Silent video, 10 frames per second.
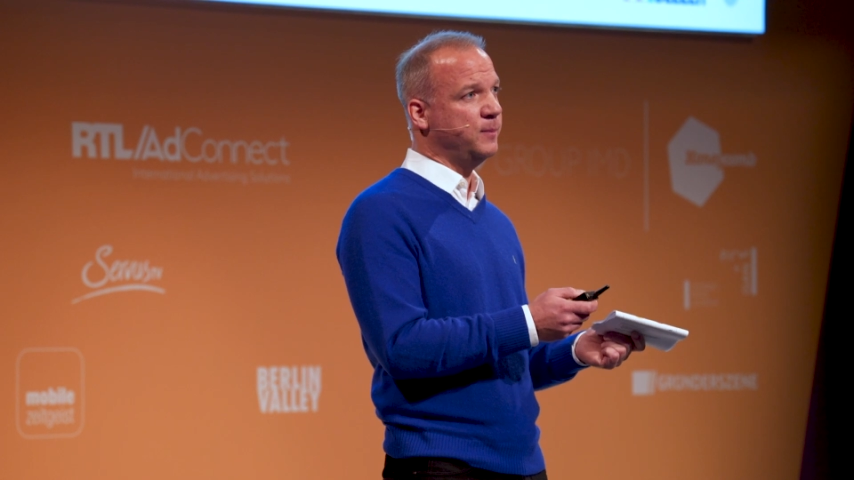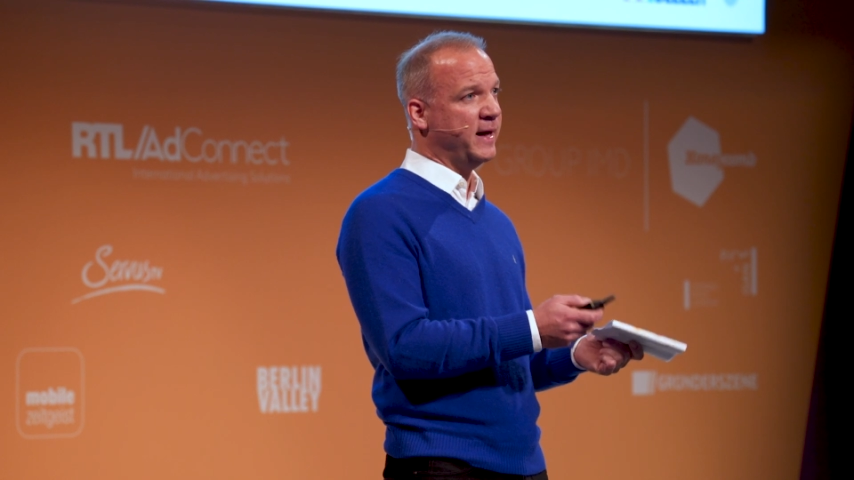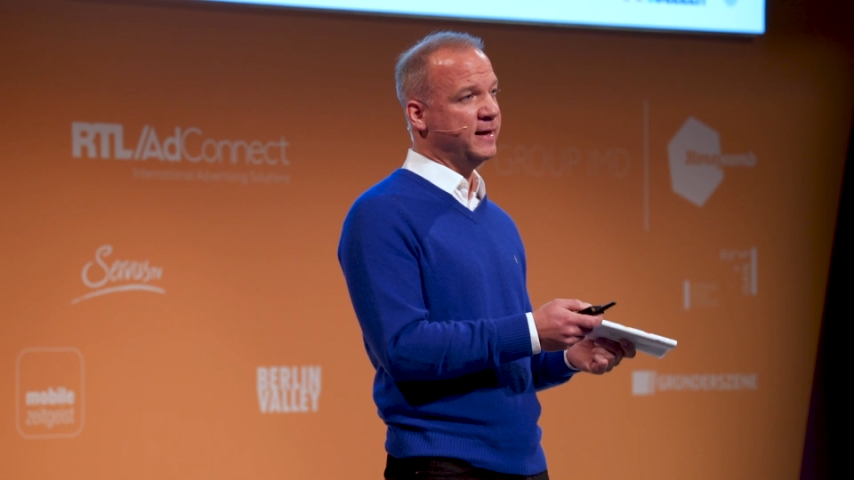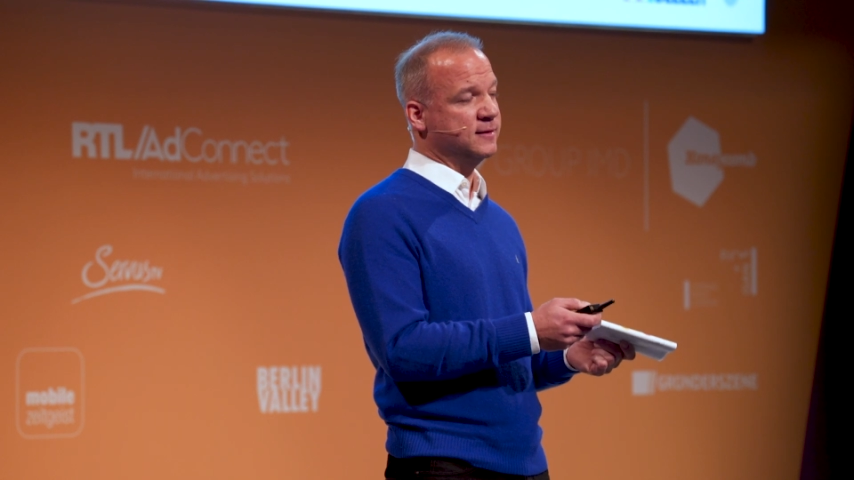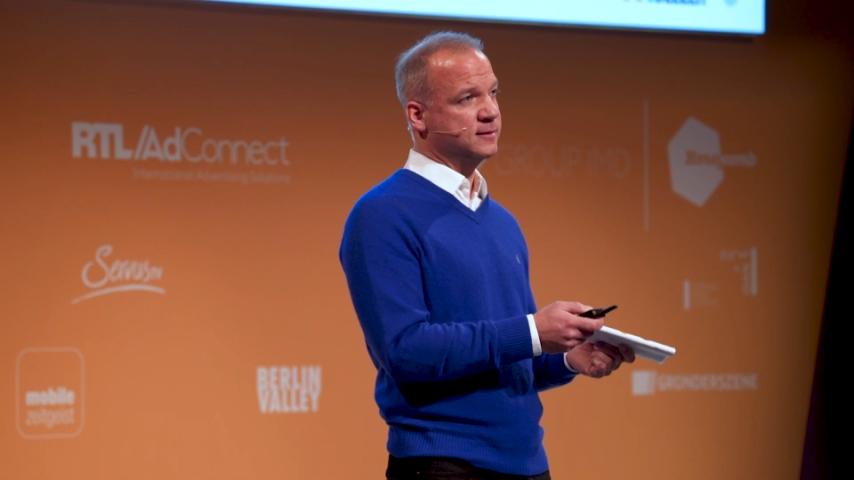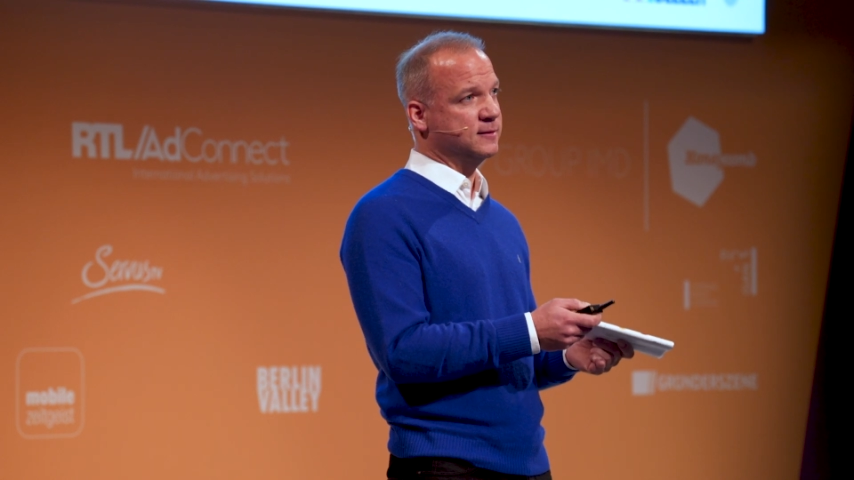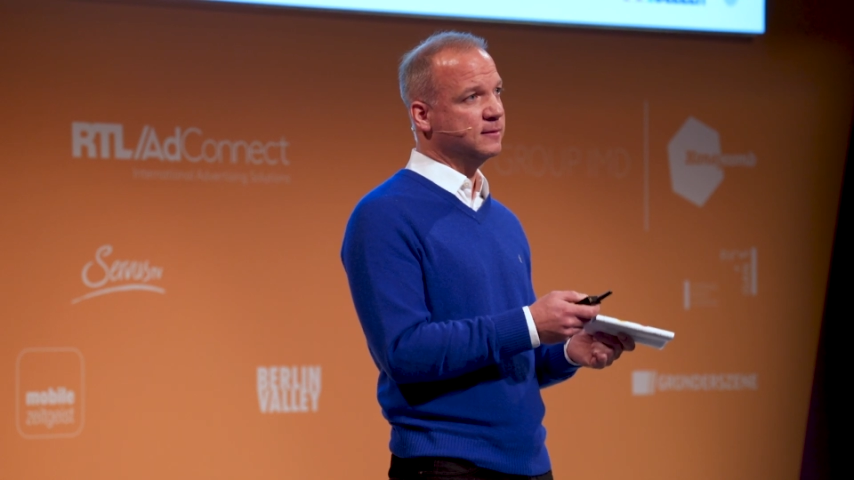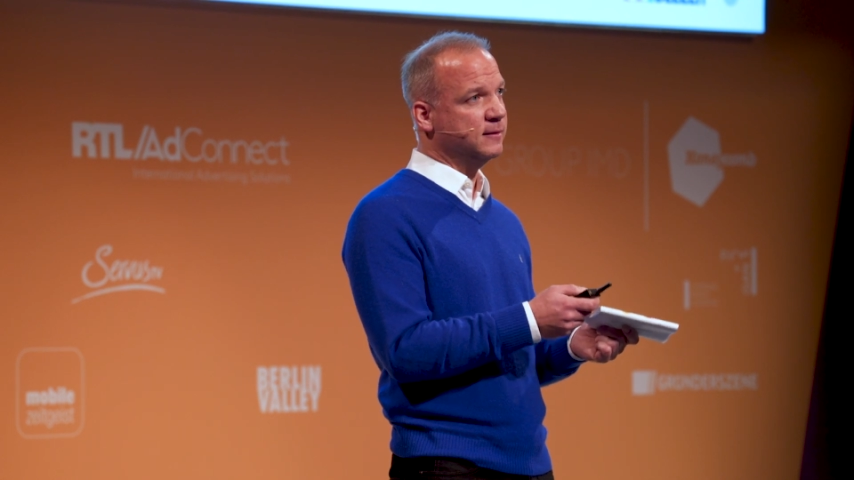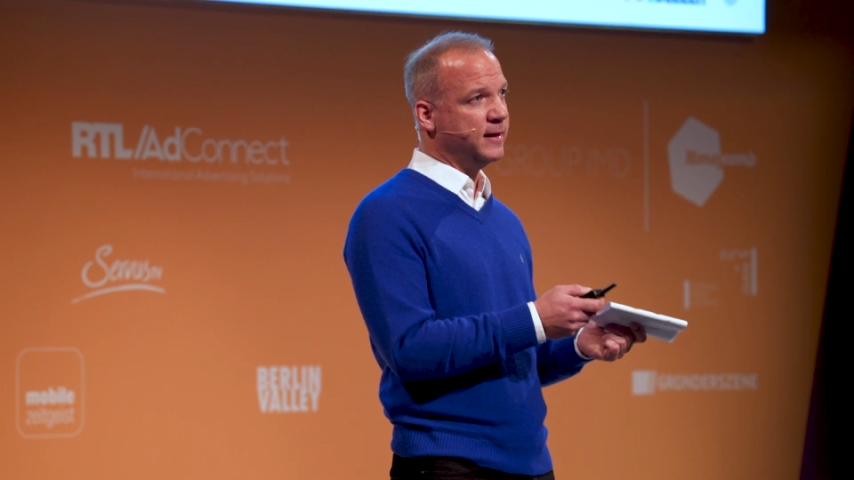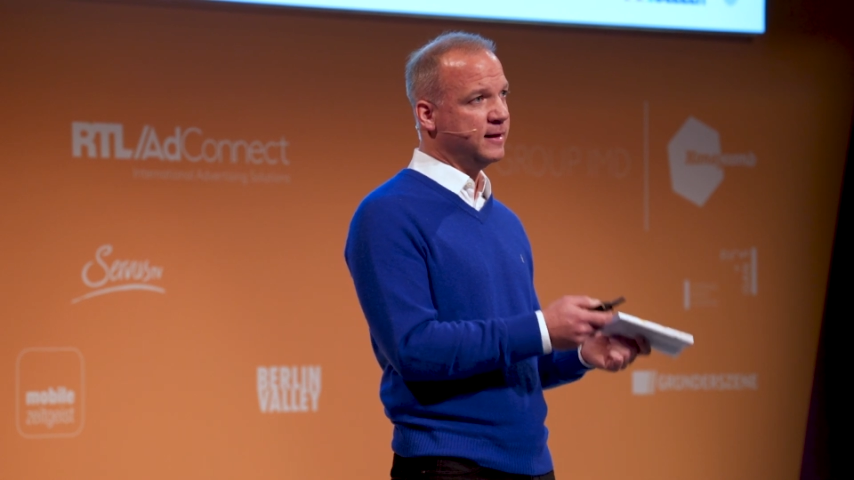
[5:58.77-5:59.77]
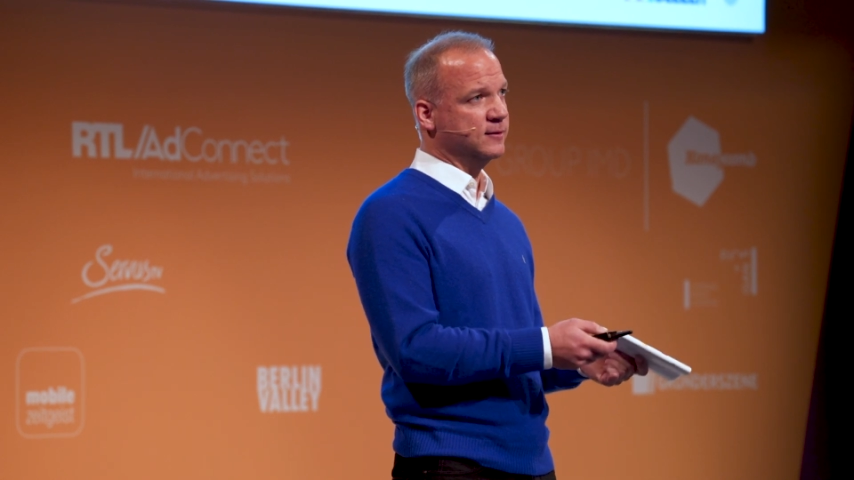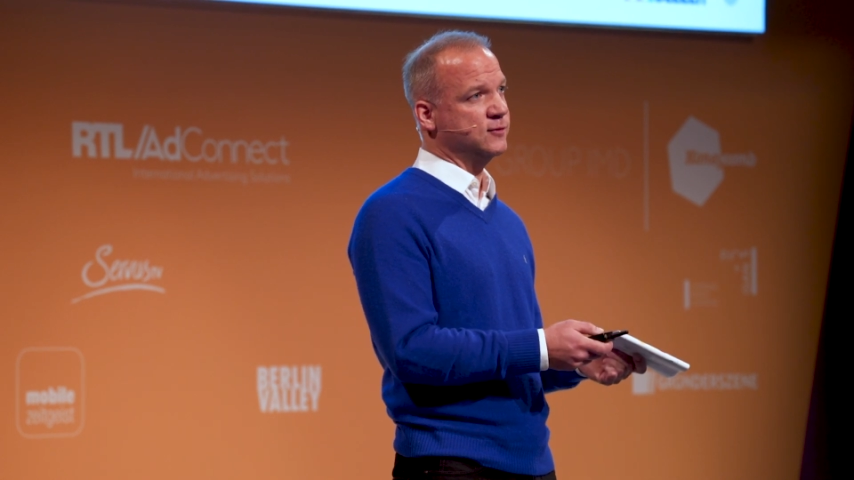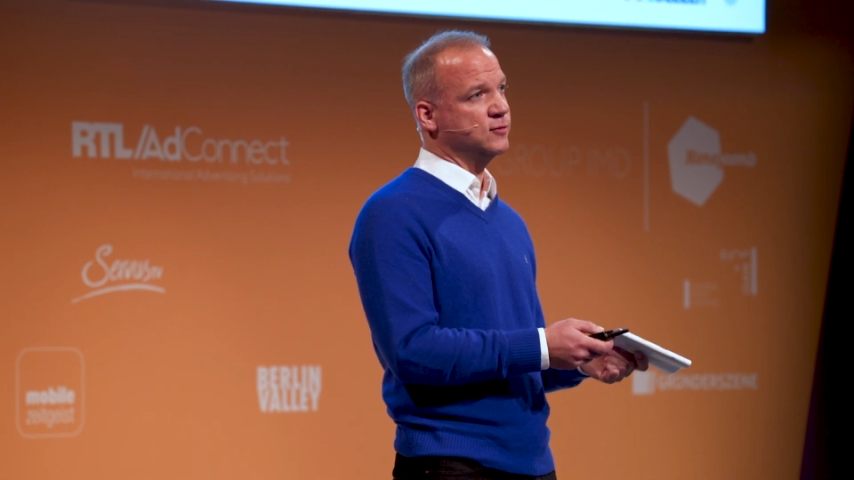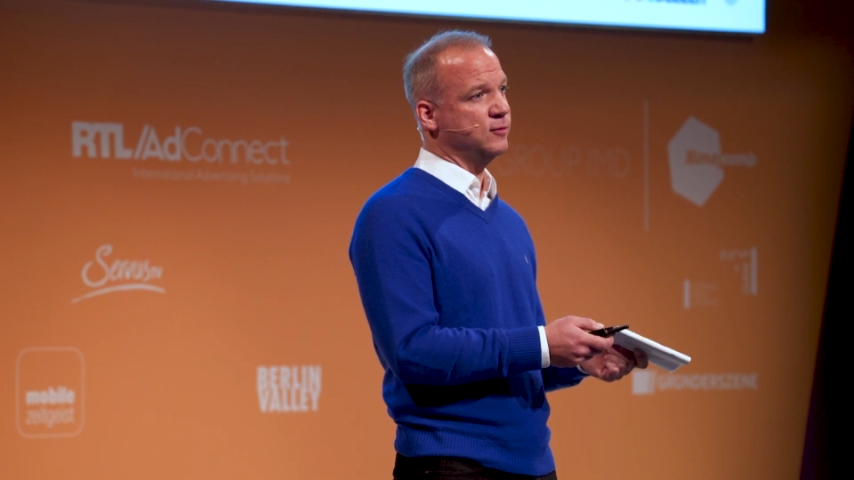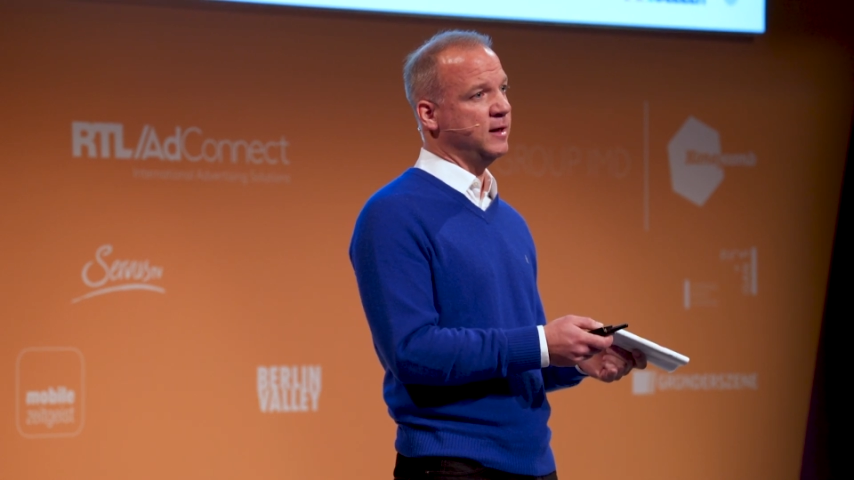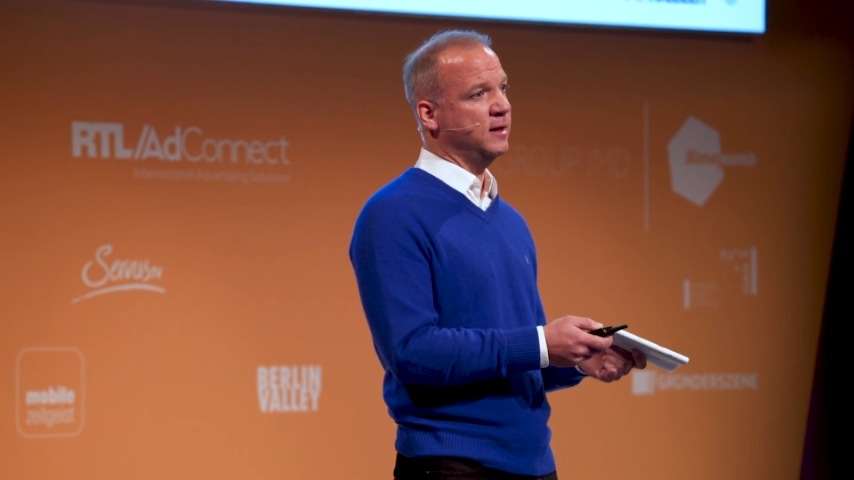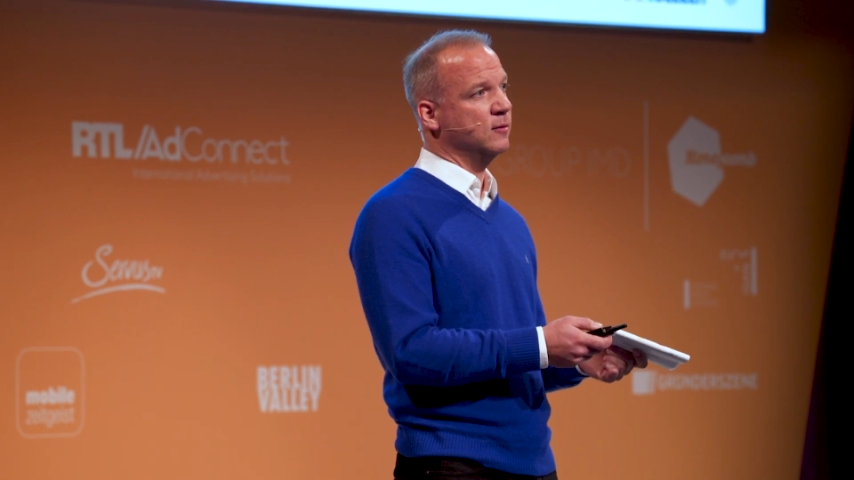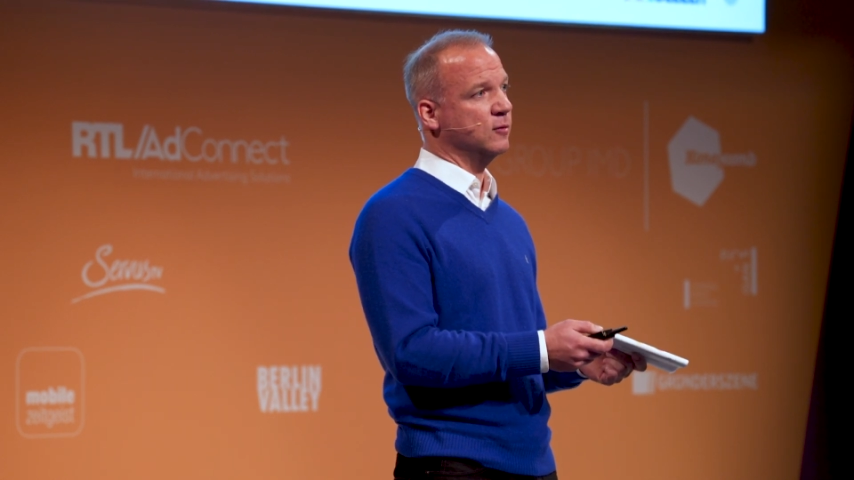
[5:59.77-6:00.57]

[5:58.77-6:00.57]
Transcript: based industry